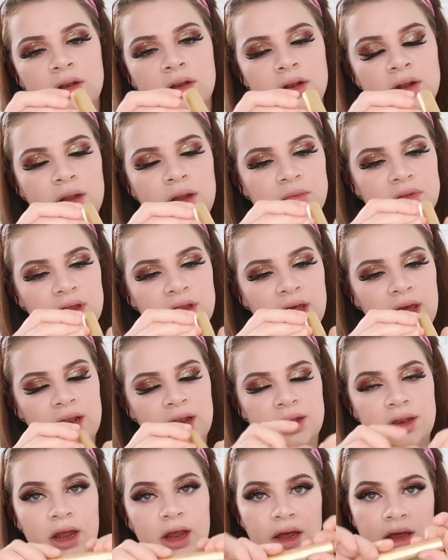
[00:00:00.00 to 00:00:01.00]
lipstick
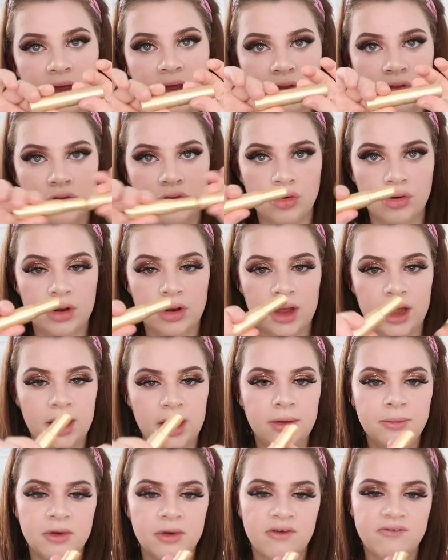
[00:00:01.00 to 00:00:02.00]
in Naked
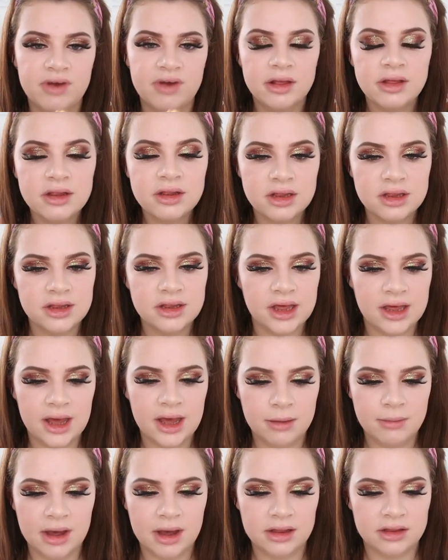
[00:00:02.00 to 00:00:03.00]
Dolly. I found this in
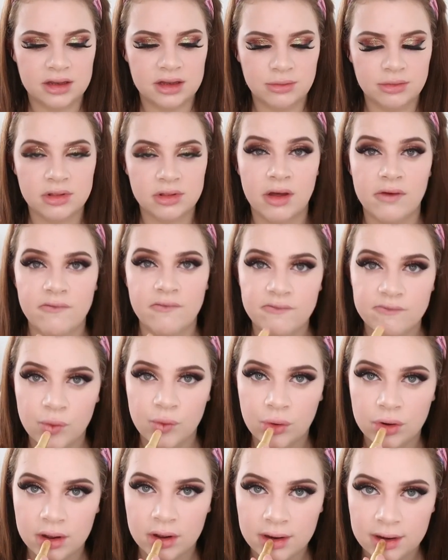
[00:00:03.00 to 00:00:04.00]
TK Maxx and it was like
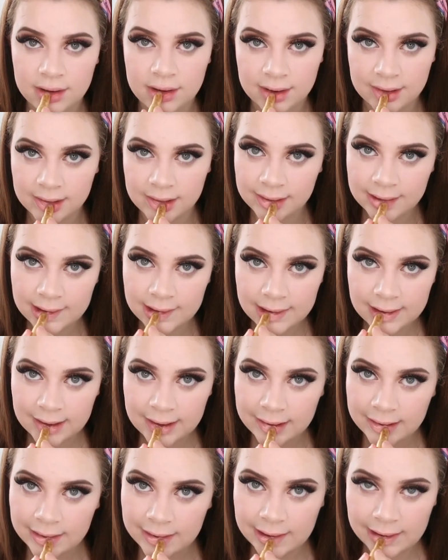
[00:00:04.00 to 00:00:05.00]
$4.99,
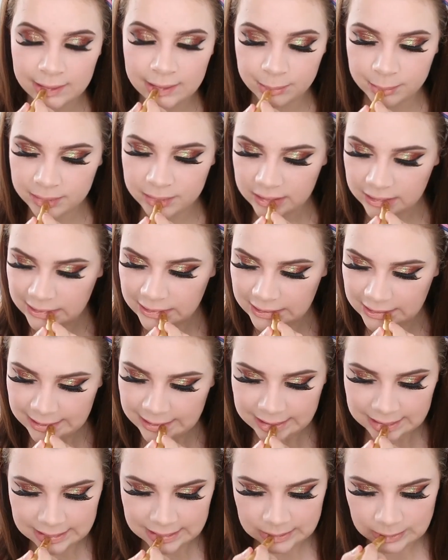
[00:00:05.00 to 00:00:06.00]
but it's
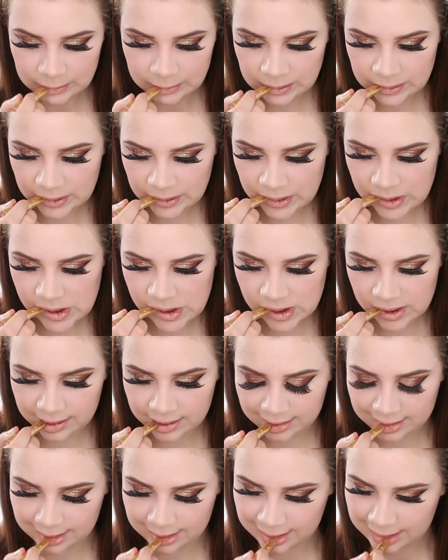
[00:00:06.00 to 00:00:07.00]
just a really
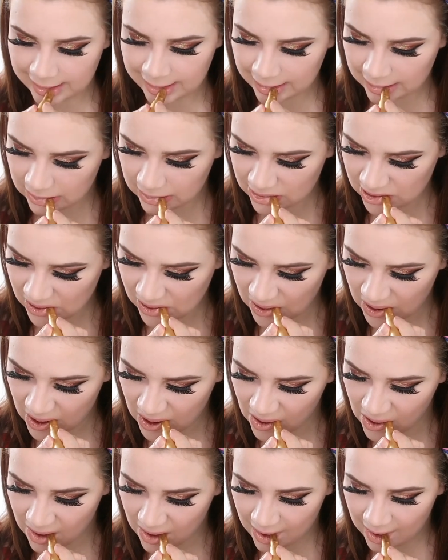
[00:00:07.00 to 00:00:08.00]
nice
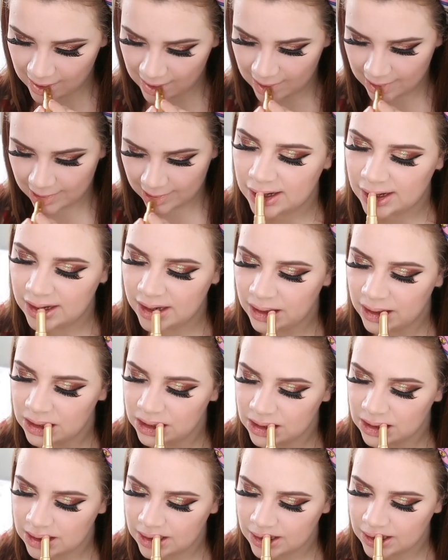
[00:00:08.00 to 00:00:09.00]
natural
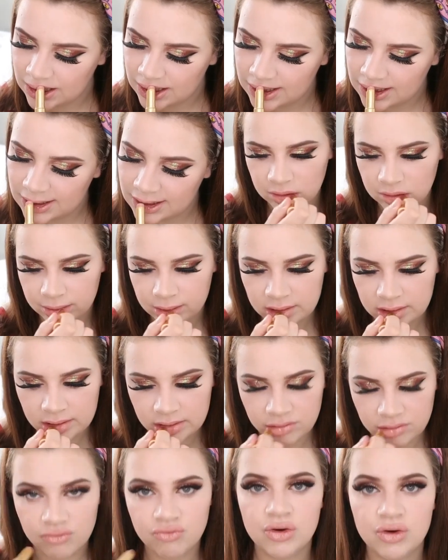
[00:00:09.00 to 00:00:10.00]
lipstick. I find
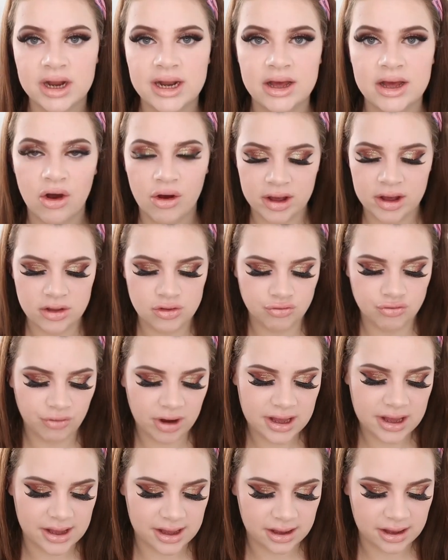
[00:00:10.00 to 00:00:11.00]
it really
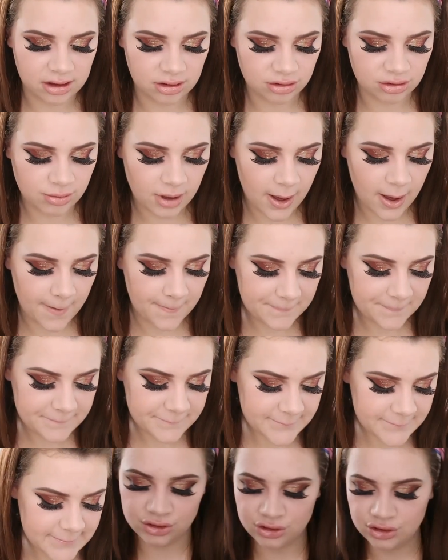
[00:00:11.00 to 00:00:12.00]
hydrating as
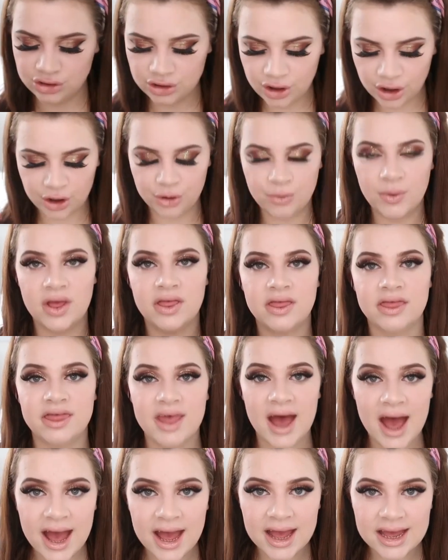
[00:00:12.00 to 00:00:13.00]
well. So
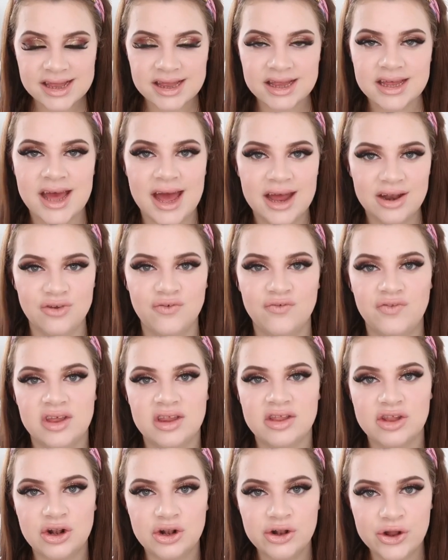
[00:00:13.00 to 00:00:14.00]
that is the end of
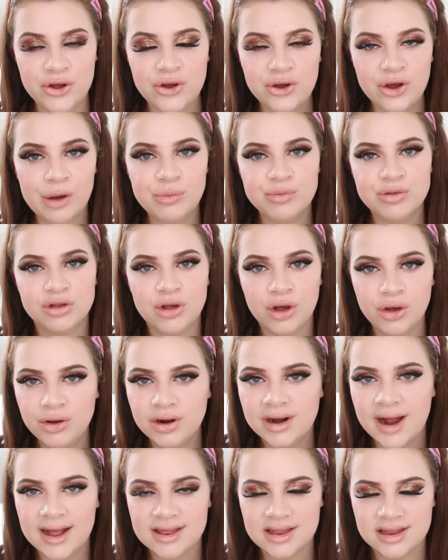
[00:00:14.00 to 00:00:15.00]
this look. I'm so
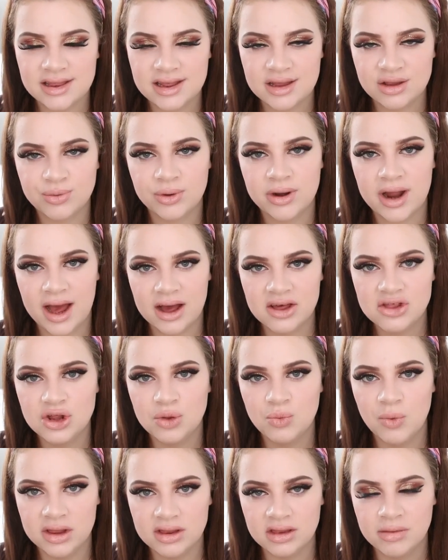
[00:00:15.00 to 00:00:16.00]
glad that this one
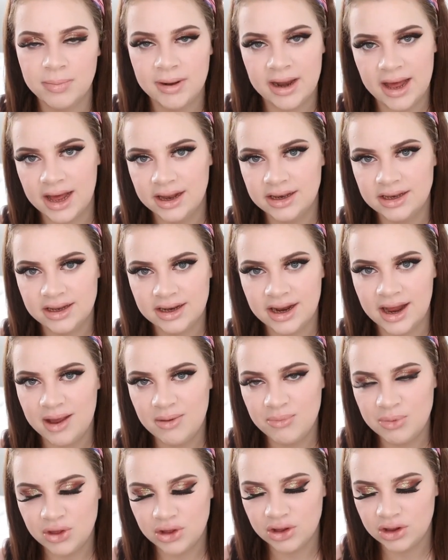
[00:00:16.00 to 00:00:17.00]
actually went to plan
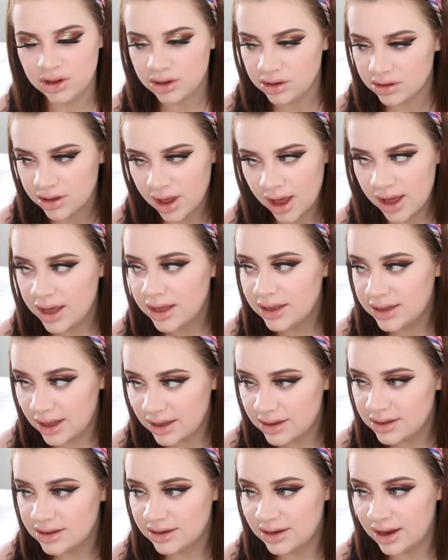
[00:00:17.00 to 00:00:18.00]
today, because
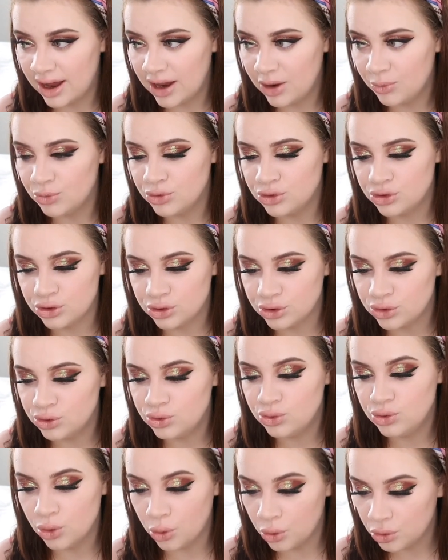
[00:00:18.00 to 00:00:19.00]
yesterday was just
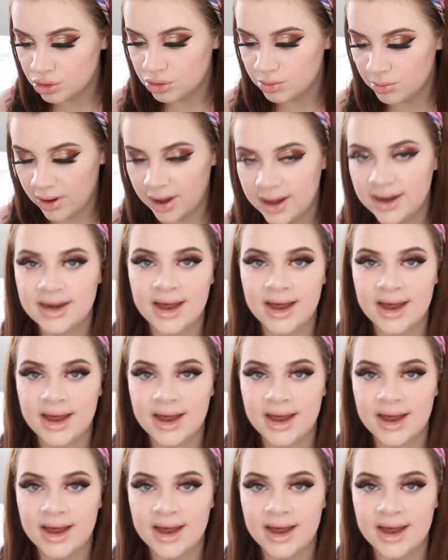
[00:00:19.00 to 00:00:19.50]
not my